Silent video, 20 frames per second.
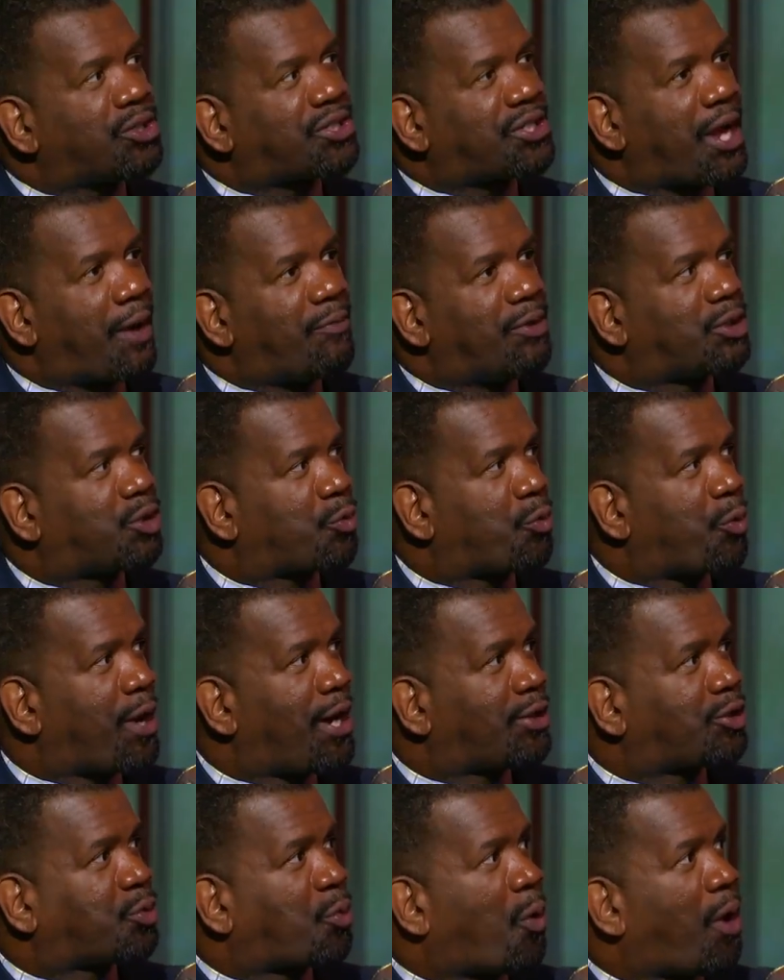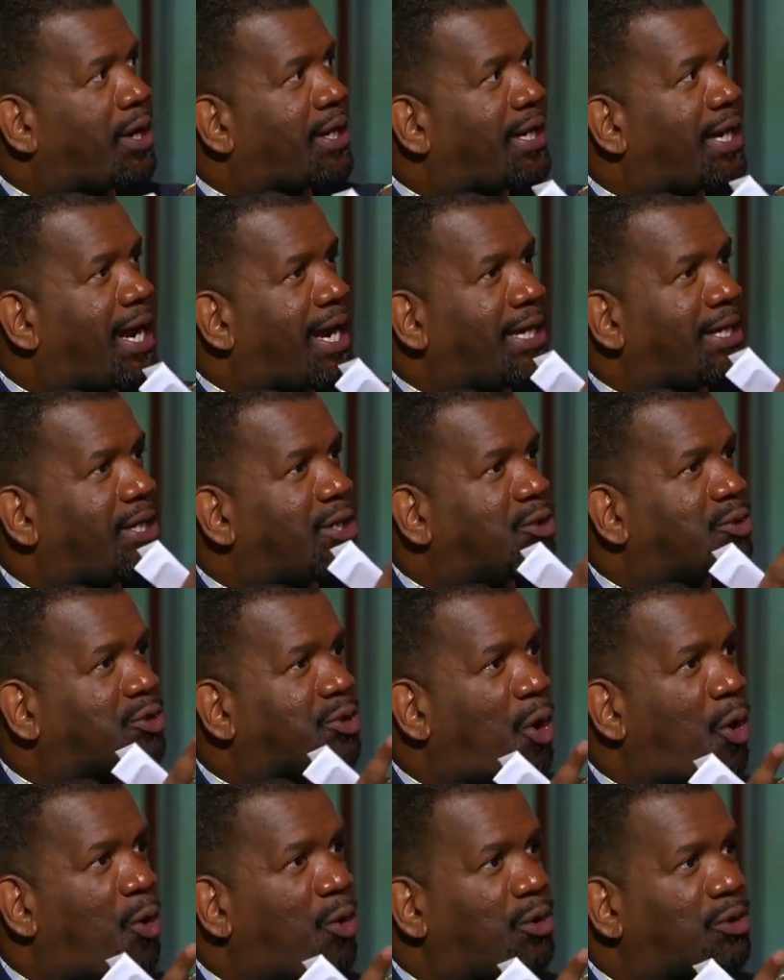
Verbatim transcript: is Kevin Durant? 28 years old